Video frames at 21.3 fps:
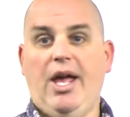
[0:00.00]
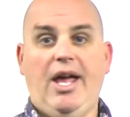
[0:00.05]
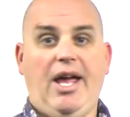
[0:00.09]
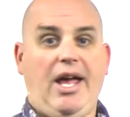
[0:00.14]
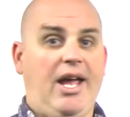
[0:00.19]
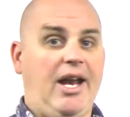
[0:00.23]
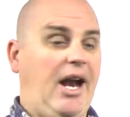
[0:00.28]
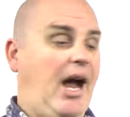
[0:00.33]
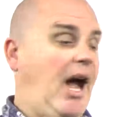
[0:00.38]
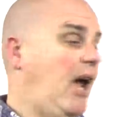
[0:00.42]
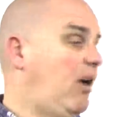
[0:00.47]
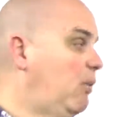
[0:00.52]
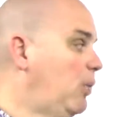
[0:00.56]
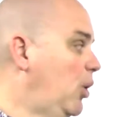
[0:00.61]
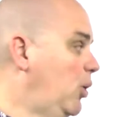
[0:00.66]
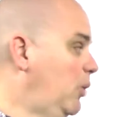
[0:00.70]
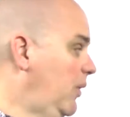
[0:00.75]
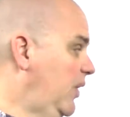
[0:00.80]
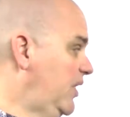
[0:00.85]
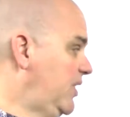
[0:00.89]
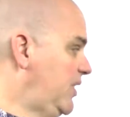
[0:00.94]
And I
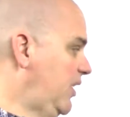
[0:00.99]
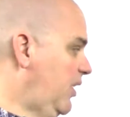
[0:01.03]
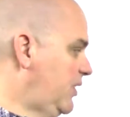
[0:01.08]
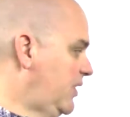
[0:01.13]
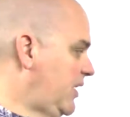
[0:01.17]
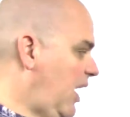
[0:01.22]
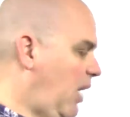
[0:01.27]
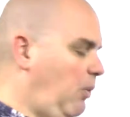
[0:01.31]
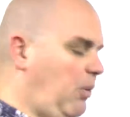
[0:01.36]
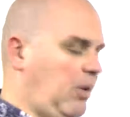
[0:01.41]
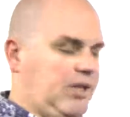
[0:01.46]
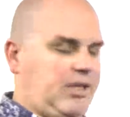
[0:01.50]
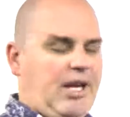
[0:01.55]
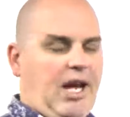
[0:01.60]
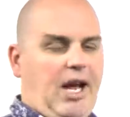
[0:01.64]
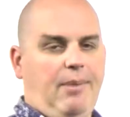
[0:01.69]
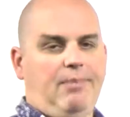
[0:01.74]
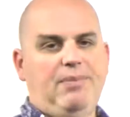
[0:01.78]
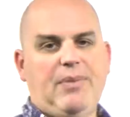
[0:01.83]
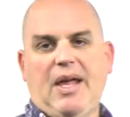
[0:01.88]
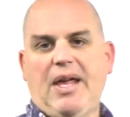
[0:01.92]
rode with a sales guy one
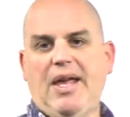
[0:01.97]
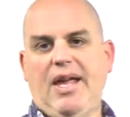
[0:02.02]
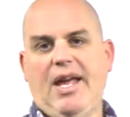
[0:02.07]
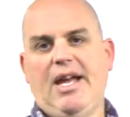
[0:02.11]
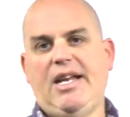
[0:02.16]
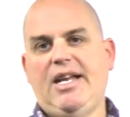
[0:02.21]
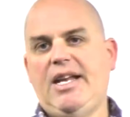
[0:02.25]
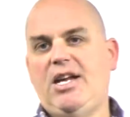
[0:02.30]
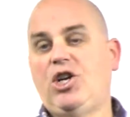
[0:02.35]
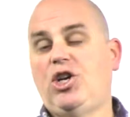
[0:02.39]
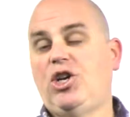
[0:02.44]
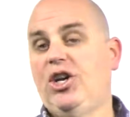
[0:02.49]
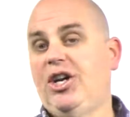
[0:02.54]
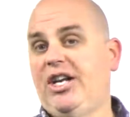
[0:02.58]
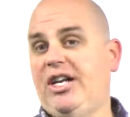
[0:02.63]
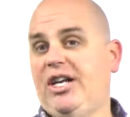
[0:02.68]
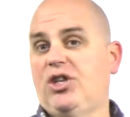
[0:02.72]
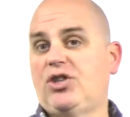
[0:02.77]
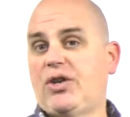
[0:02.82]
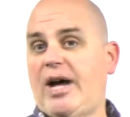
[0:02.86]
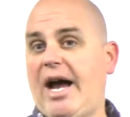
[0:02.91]
time, and he
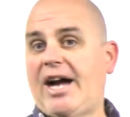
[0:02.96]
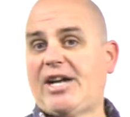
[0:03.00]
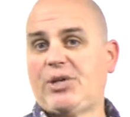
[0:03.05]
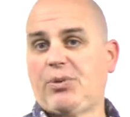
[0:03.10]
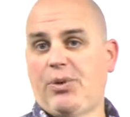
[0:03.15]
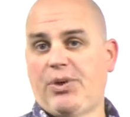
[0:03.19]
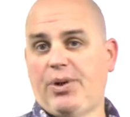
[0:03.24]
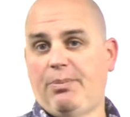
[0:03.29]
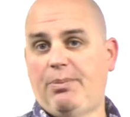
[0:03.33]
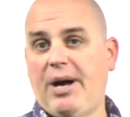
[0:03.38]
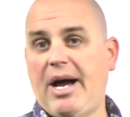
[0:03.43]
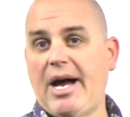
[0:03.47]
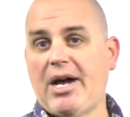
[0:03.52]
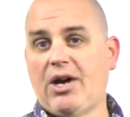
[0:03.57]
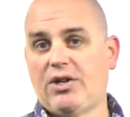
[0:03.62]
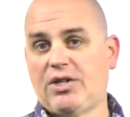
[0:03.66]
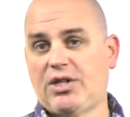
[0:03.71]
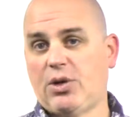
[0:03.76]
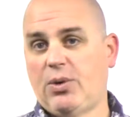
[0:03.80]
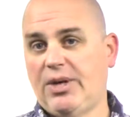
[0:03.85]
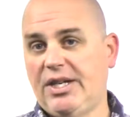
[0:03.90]
couldn't get traction with a
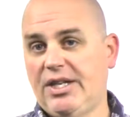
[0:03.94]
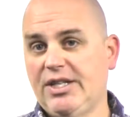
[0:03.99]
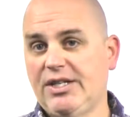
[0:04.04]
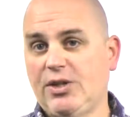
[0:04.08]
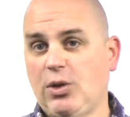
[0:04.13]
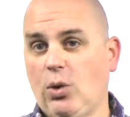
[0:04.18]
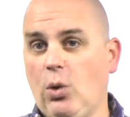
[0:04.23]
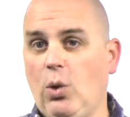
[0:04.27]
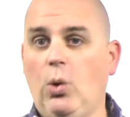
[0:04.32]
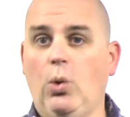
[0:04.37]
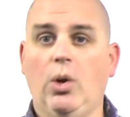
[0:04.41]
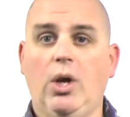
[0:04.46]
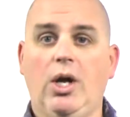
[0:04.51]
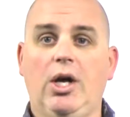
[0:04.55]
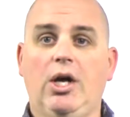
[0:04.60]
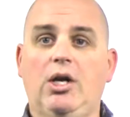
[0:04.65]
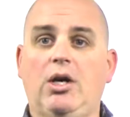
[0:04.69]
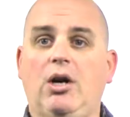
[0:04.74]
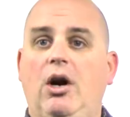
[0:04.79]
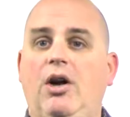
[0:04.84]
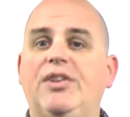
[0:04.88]
buyer. So his whole
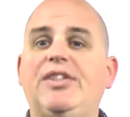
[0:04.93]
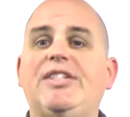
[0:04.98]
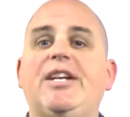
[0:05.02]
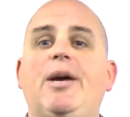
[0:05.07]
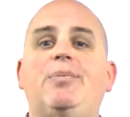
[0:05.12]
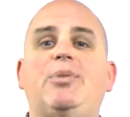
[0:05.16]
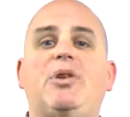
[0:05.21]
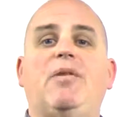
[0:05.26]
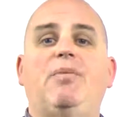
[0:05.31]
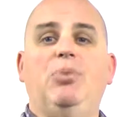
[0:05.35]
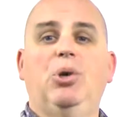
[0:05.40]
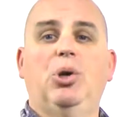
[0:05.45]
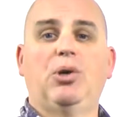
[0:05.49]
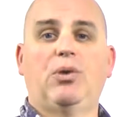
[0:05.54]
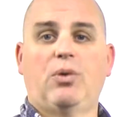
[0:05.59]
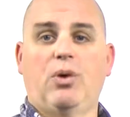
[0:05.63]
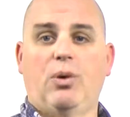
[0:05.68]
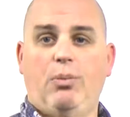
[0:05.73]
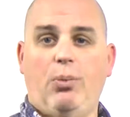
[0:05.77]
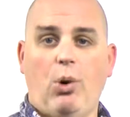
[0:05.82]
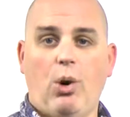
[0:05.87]
concept of building
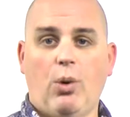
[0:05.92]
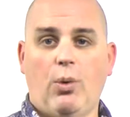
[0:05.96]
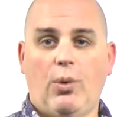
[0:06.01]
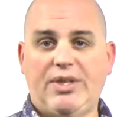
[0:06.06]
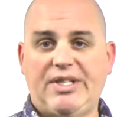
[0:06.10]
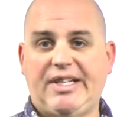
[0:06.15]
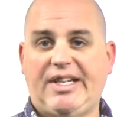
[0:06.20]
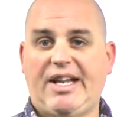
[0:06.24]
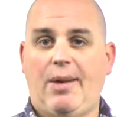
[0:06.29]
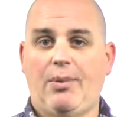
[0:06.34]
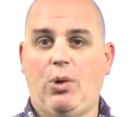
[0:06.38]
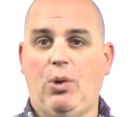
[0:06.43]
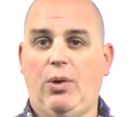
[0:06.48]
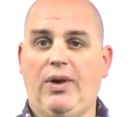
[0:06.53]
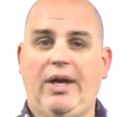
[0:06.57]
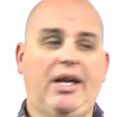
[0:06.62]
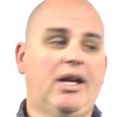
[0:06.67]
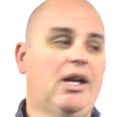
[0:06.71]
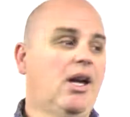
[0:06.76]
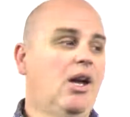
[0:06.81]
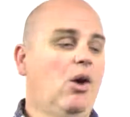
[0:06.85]
rapport was they kept going
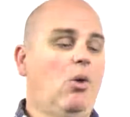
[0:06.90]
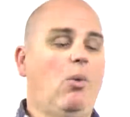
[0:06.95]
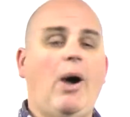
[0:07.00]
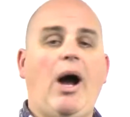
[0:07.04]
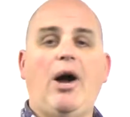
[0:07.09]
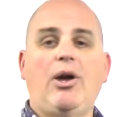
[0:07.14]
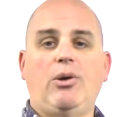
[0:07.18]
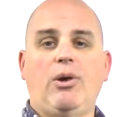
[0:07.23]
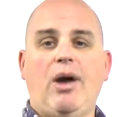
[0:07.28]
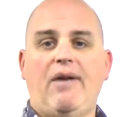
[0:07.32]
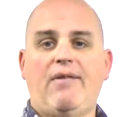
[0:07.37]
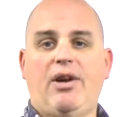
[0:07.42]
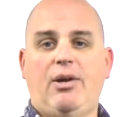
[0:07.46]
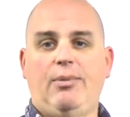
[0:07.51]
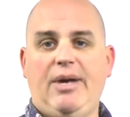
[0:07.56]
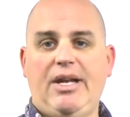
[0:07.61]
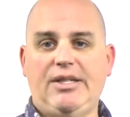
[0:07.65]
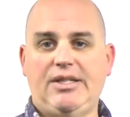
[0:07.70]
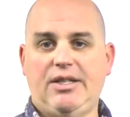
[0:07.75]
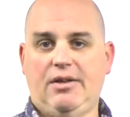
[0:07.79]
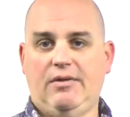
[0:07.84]
like, "Wow, you have an
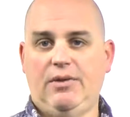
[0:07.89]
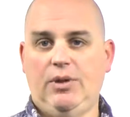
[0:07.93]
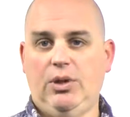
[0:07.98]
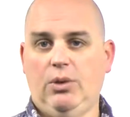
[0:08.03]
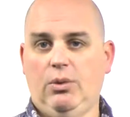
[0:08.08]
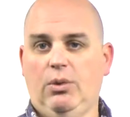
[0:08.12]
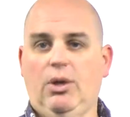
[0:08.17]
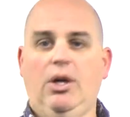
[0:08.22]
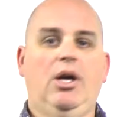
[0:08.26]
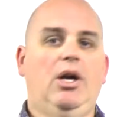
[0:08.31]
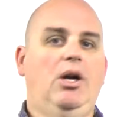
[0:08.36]
amazing view.